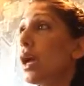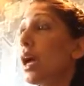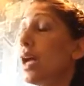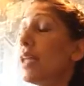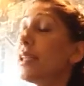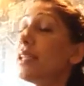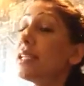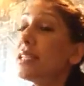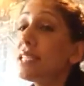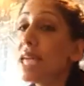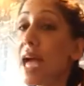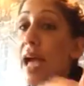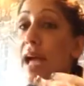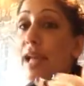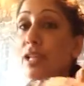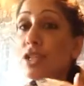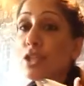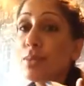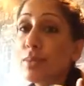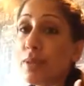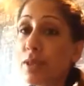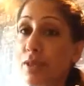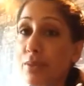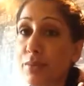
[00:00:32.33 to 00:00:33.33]
An
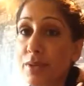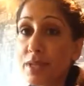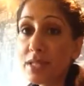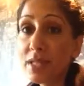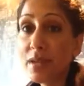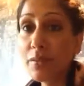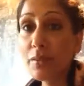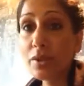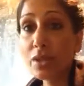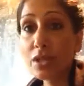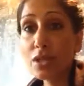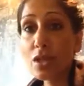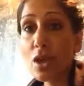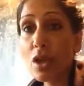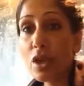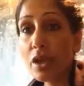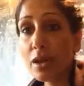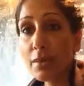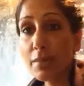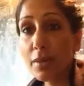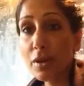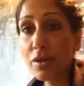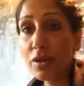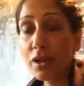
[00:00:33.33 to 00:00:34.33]
attachment, the reason I want to talk
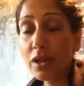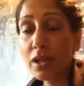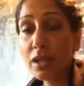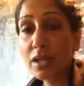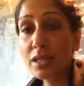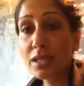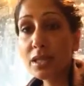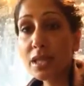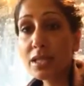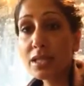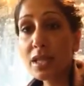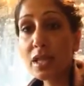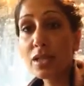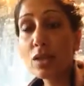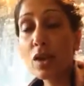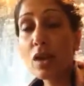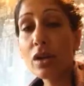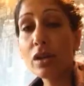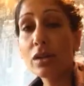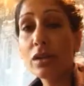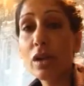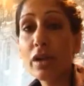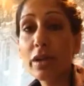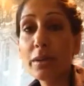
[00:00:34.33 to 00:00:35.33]
about it is because I talk
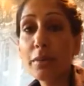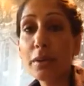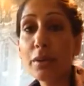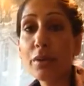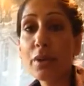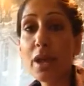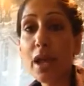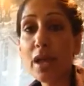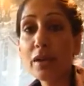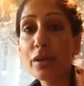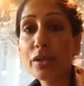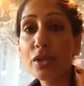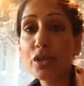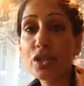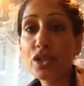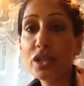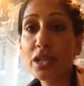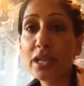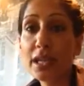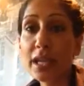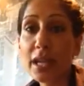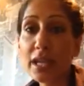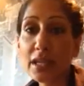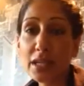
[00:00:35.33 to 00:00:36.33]
a lot about
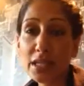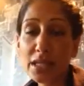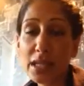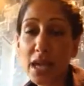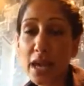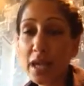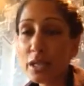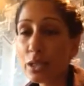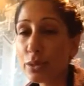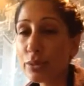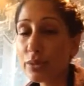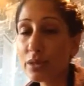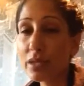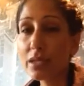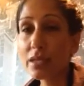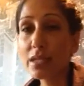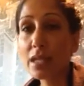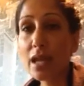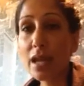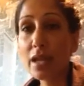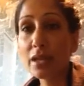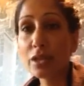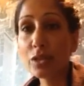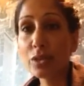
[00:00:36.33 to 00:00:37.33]
energy, and attachment is
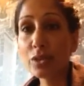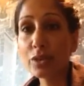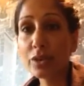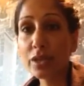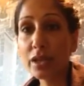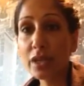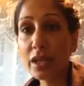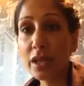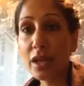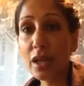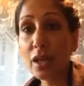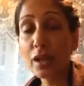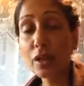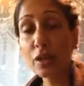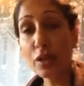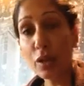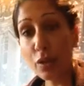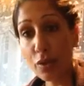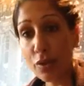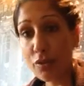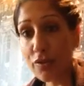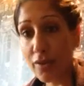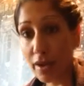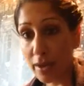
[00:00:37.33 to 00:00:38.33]
actually a
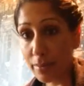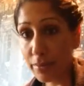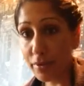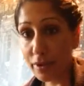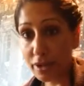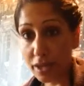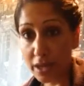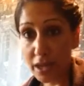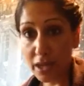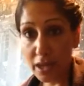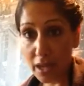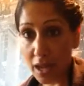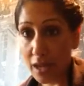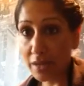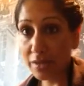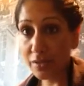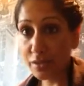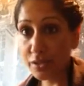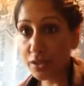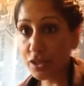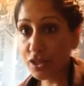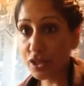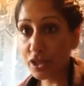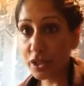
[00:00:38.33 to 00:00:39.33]
low vibrating
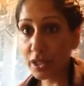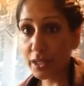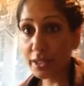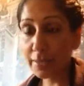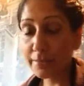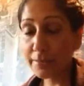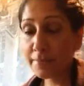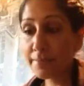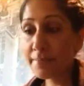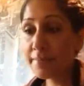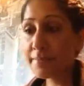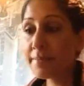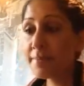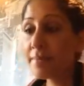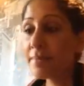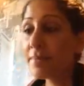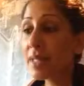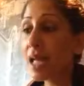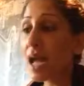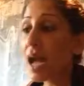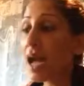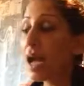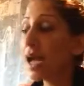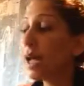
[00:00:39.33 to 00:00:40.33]
energy.
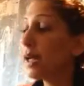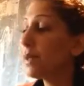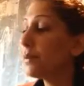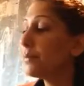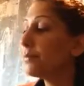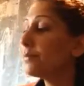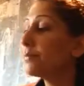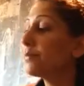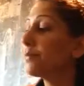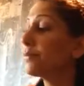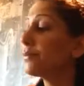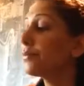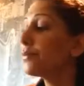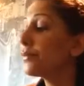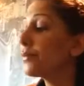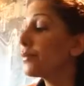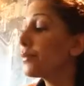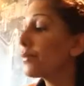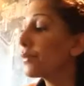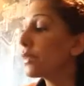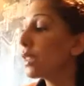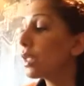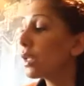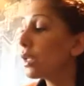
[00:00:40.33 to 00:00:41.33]

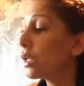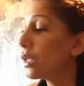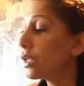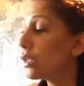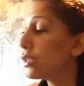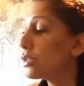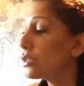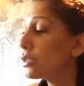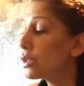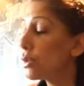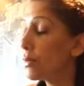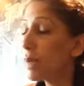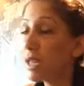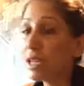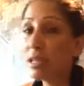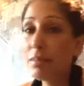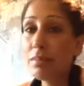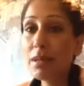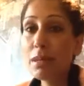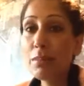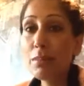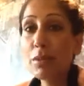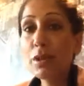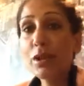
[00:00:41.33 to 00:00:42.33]
So many
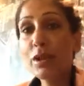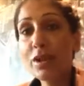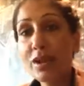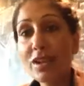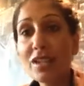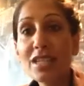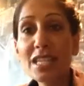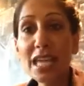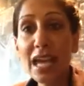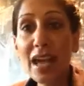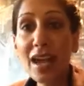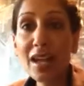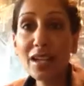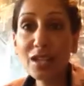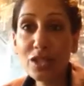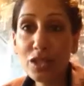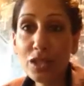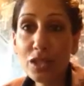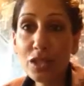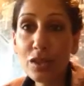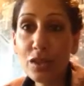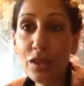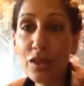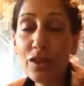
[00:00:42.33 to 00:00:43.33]
people are attached
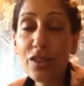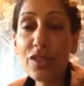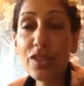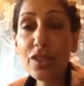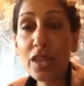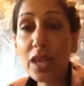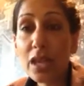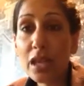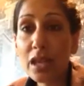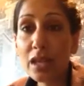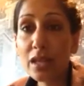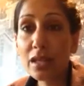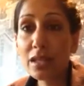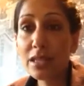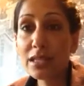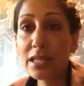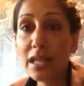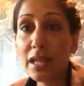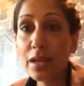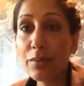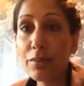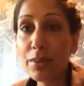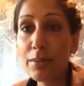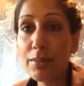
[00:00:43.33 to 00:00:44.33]
to their things,
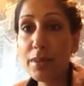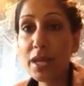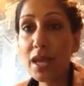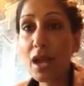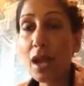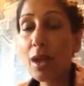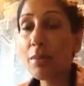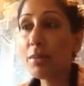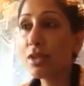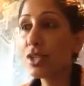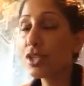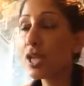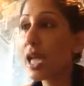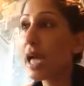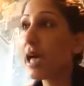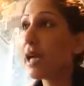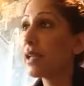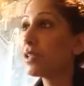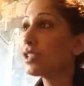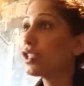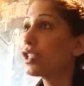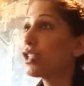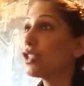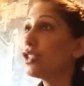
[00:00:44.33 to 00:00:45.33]
like we become
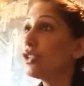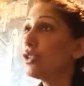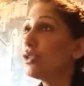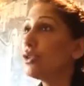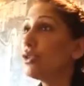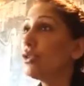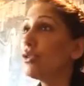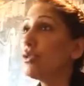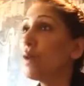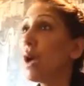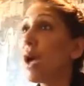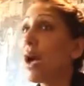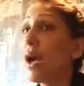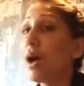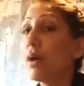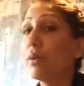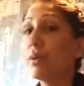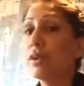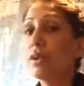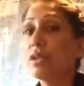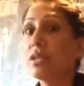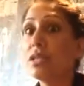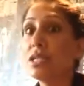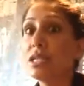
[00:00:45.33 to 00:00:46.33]
attached to
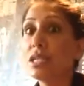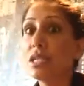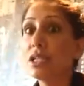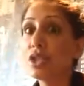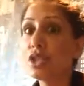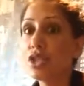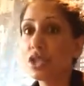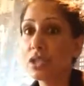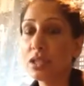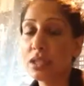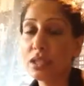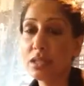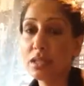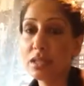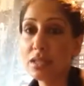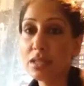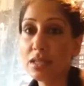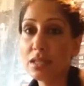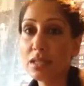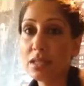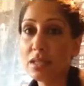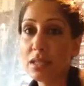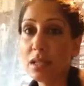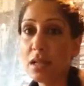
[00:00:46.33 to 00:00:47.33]
our
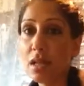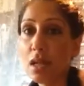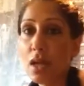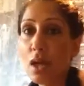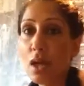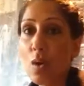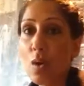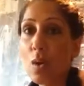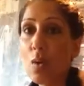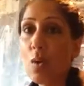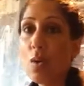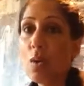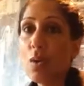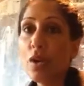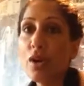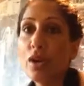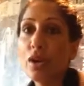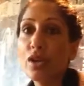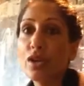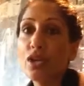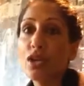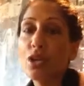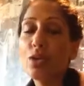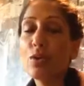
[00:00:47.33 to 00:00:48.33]
dishes
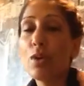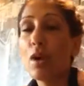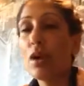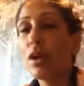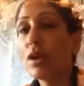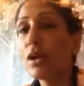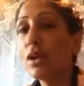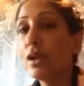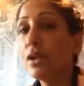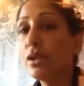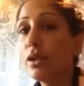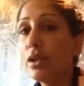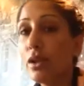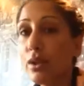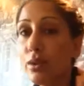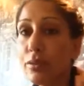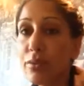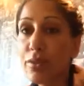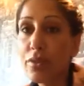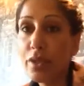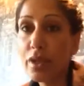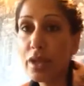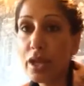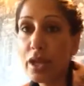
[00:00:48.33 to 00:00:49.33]
or to our
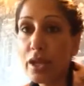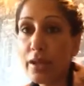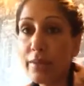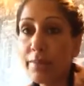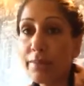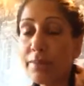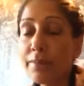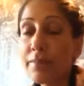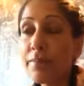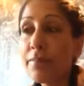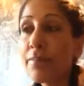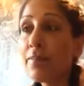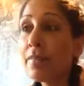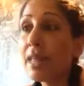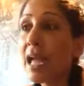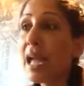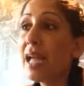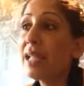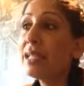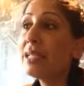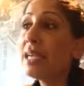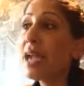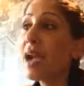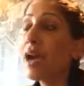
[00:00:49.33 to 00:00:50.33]
clothing,
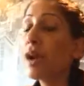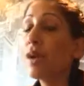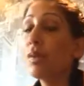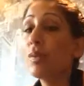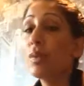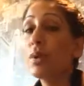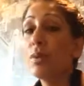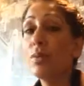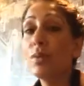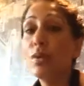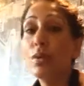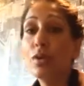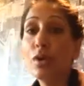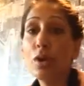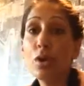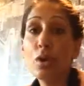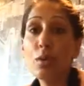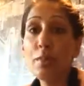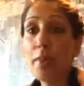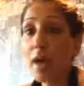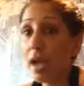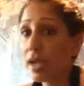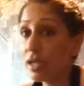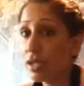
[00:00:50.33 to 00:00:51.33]
and yet we will go
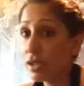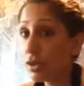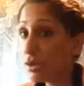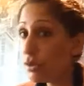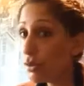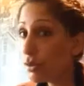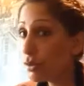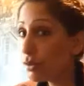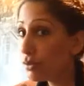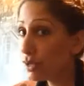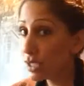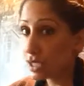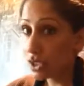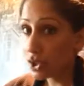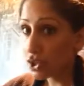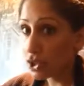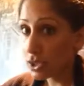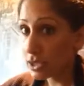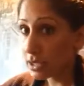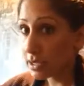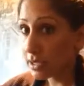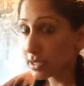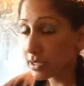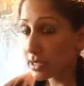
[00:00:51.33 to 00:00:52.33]
buy new
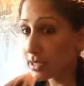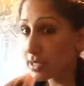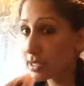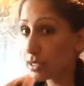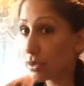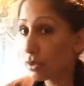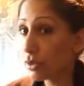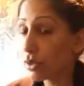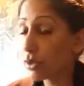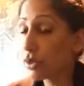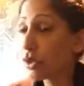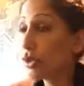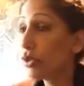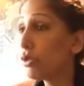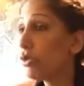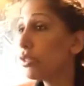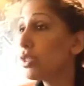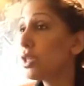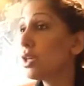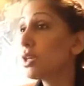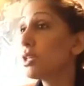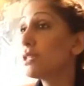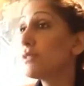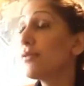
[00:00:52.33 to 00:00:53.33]
dishes or new
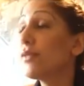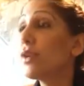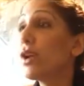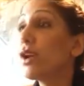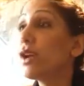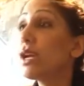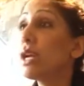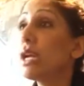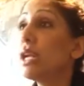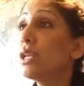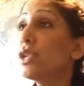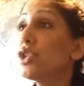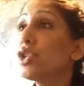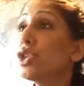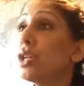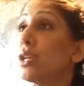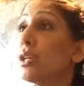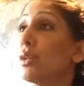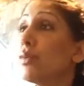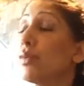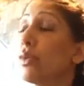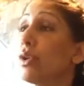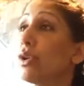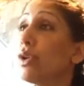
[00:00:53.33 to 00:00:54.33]
things for our
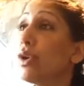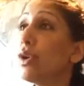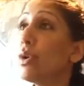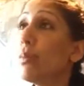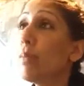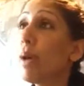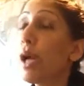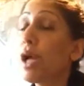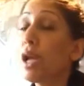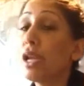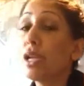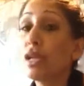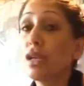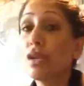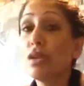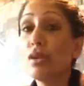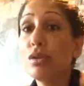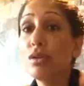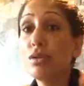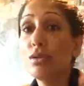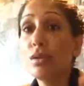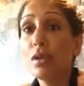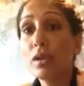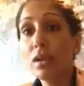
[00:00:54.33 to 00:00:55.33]
kitchen, we'll go buy
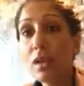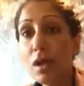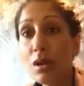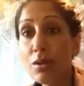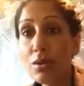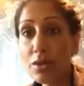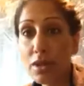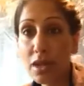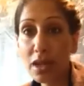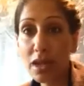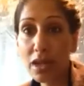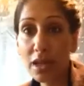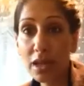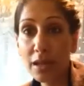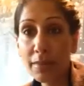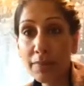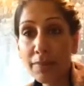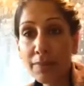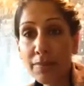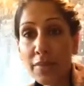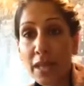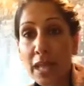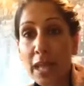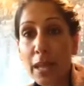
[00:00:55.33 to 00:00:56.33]
new clothing,
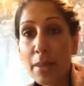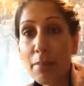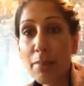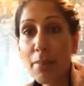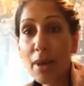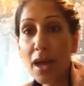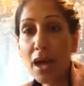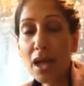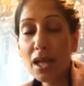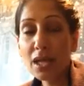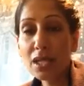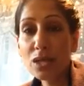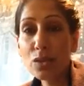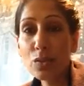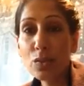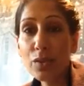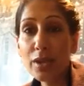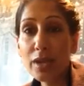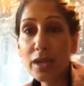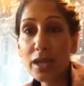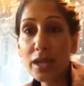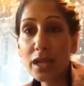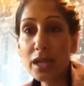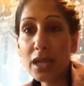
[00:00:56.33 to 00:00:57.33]
but
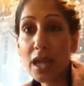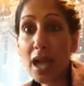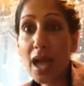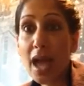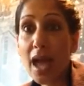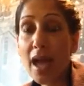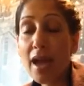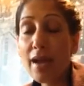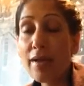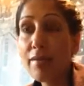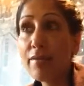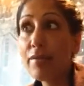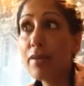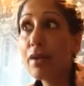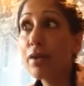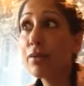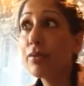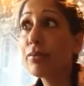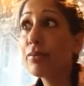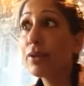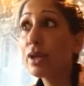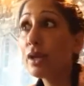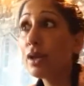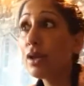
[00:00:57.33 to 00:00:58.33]
we have a
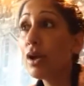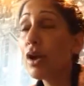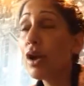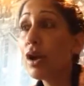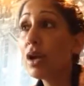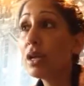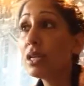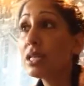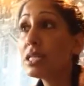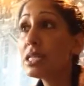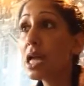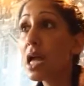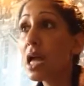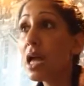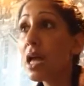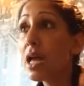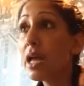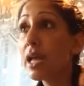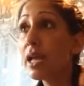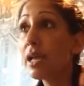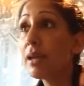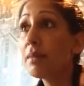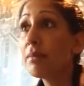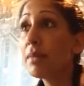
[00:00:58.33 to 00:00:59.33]
real hard
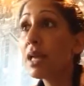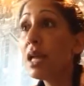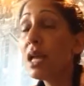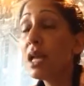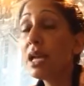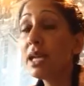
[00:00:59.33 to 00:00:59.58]
time